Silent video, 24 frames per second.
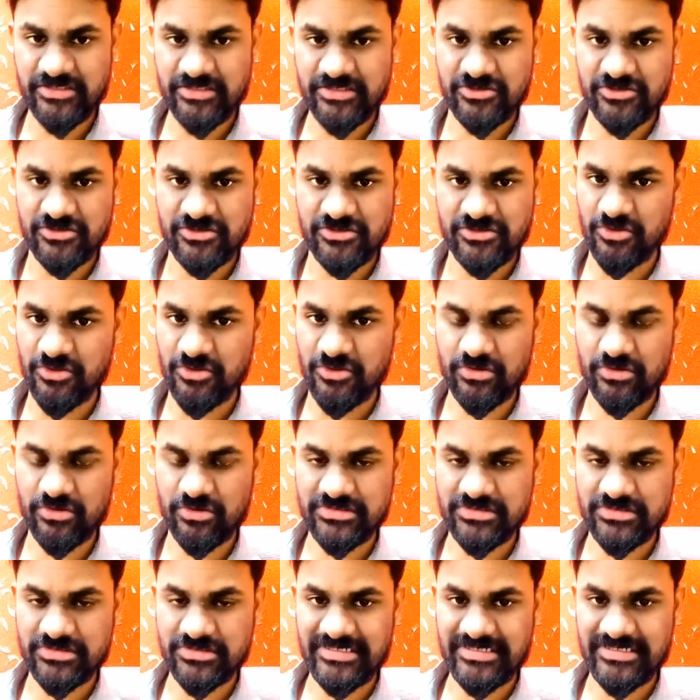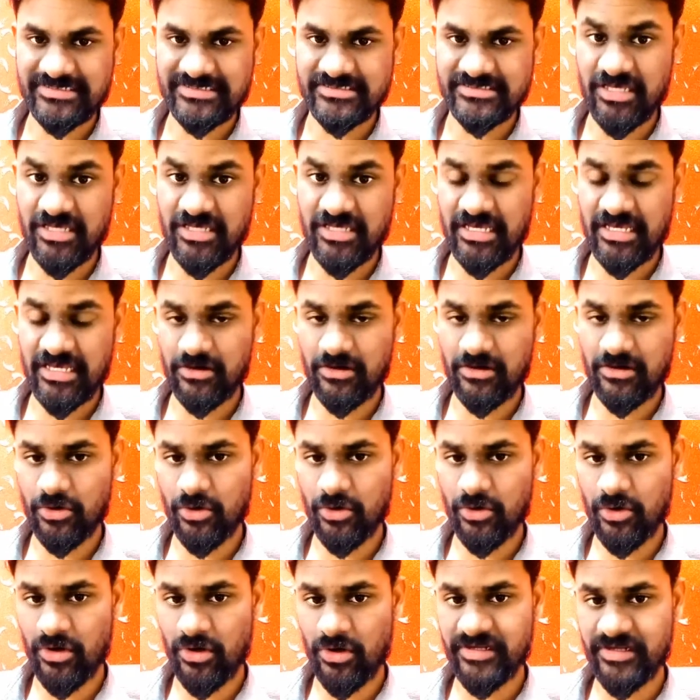so they
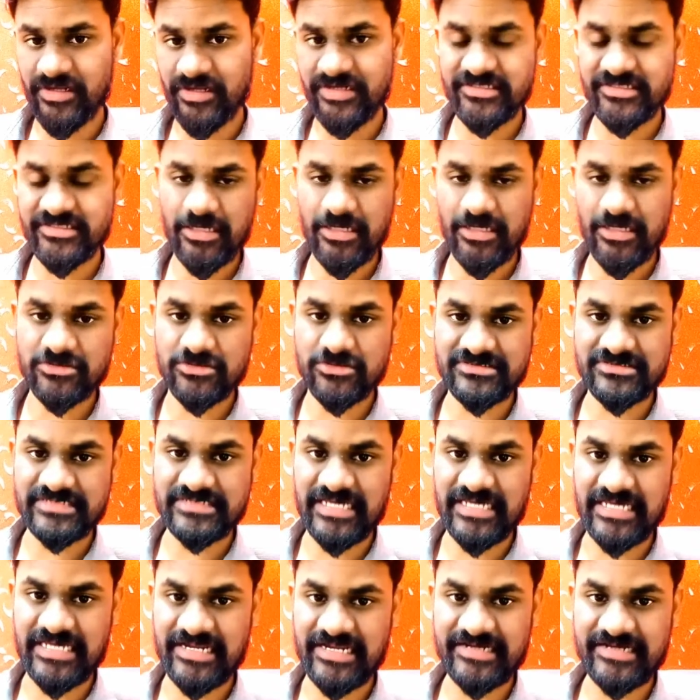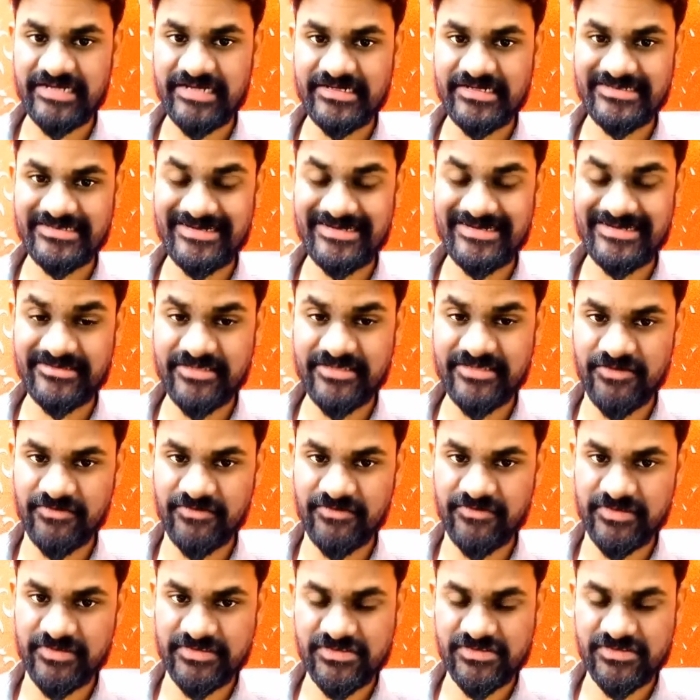have targeted that
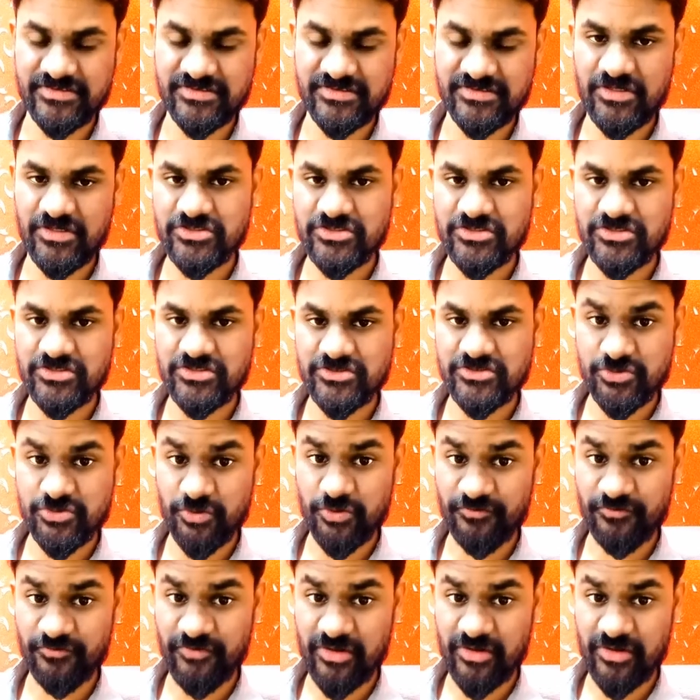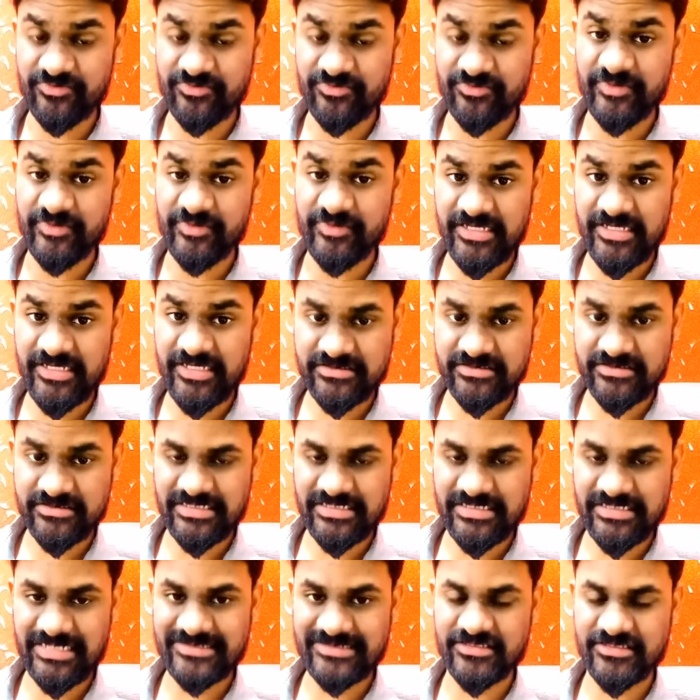keywords. So for building
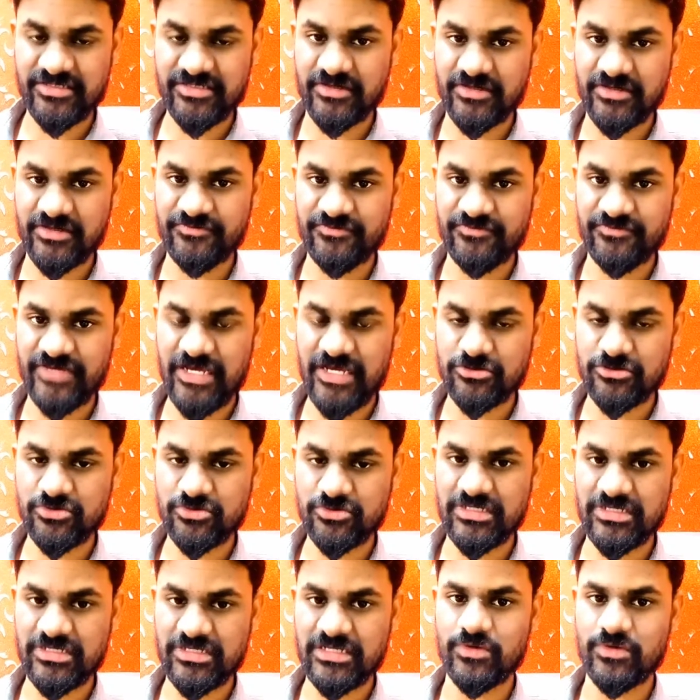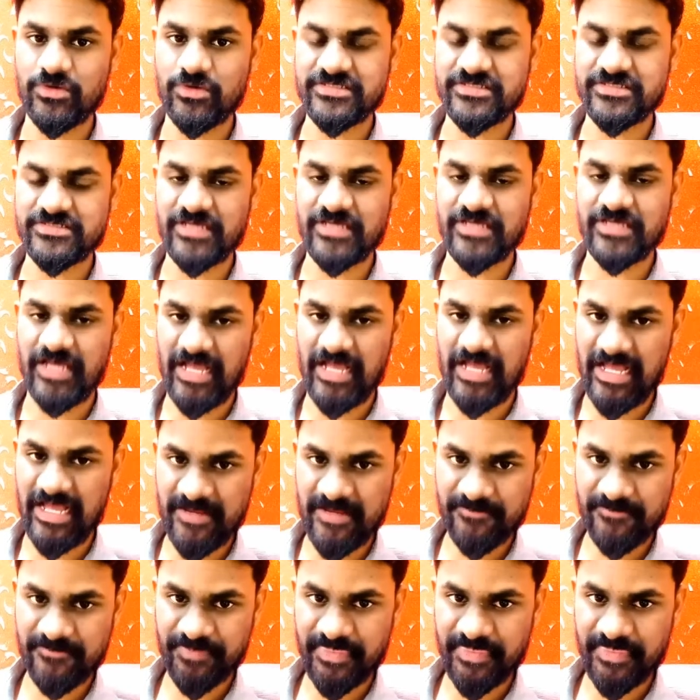that keyword we have to invest high,
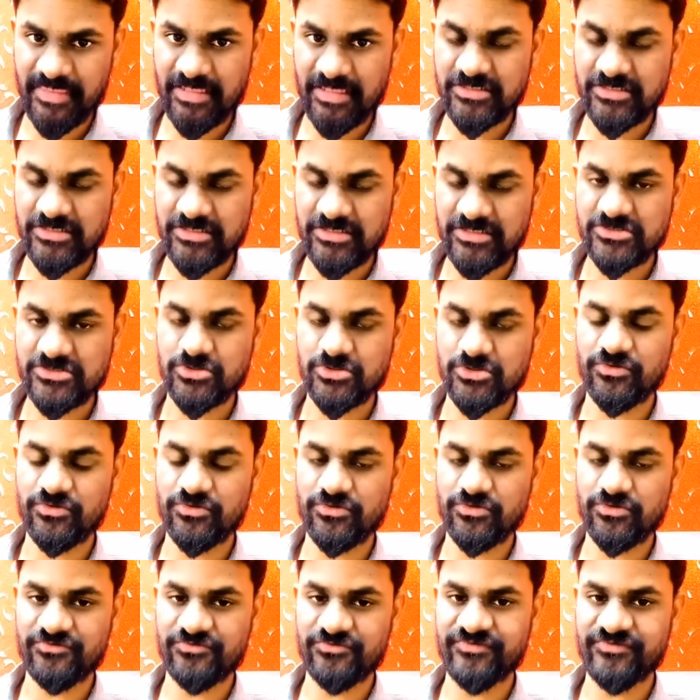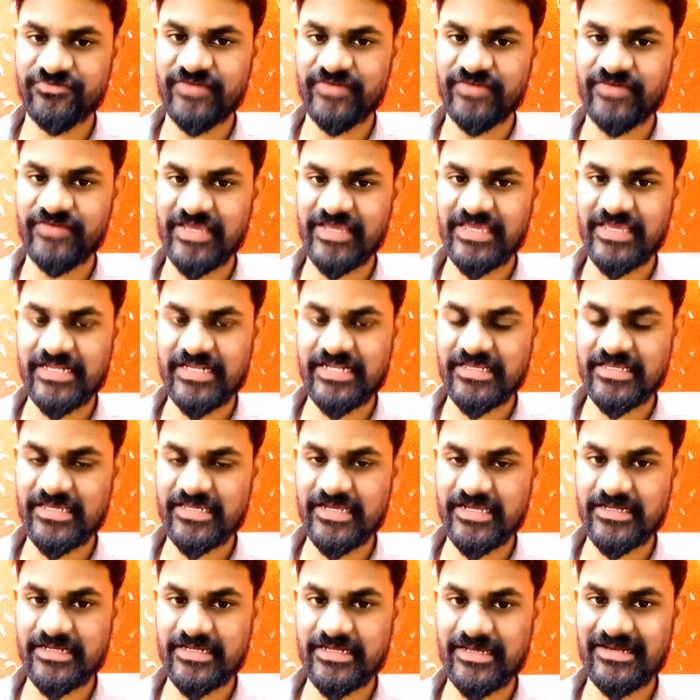so we can
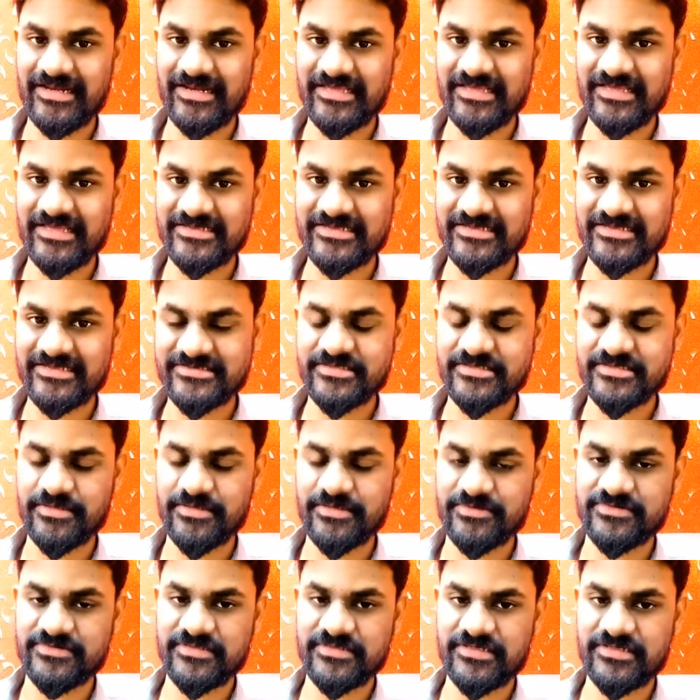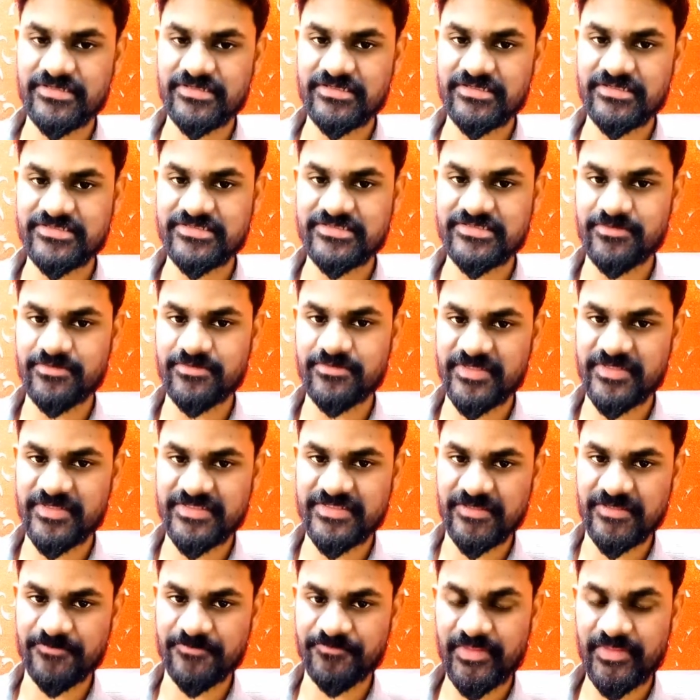get a less CPC.